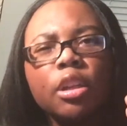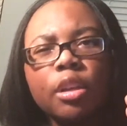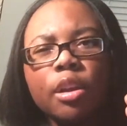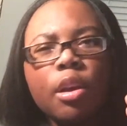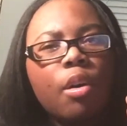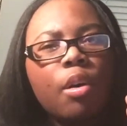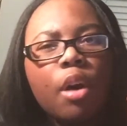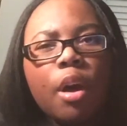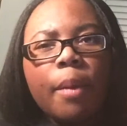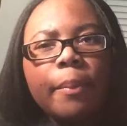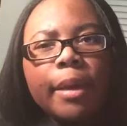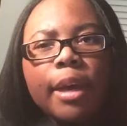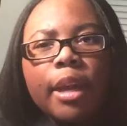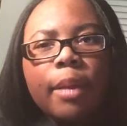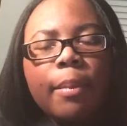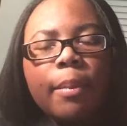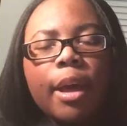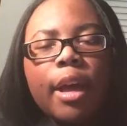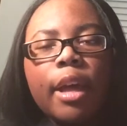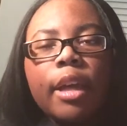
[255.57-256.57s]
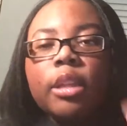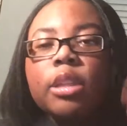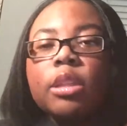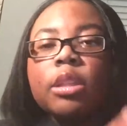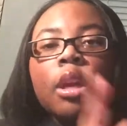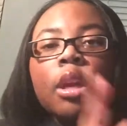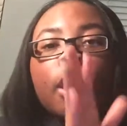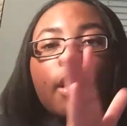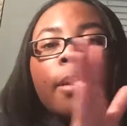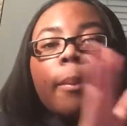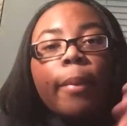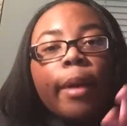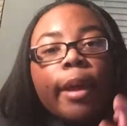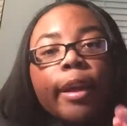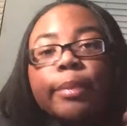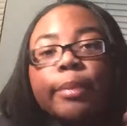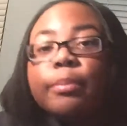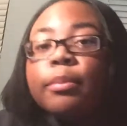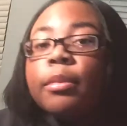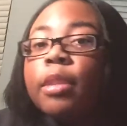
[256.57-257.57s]
don't call me out of my eyes.
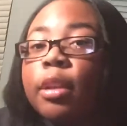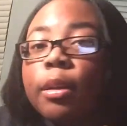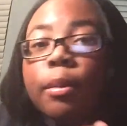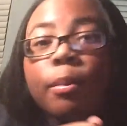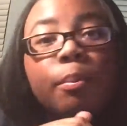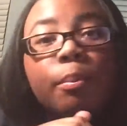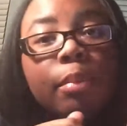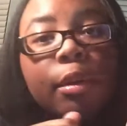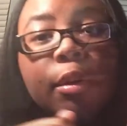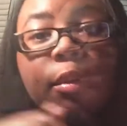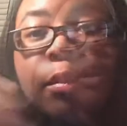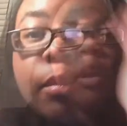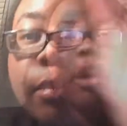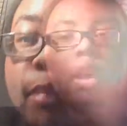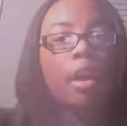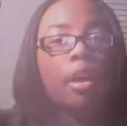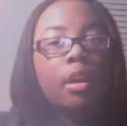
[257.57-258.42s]
But boop.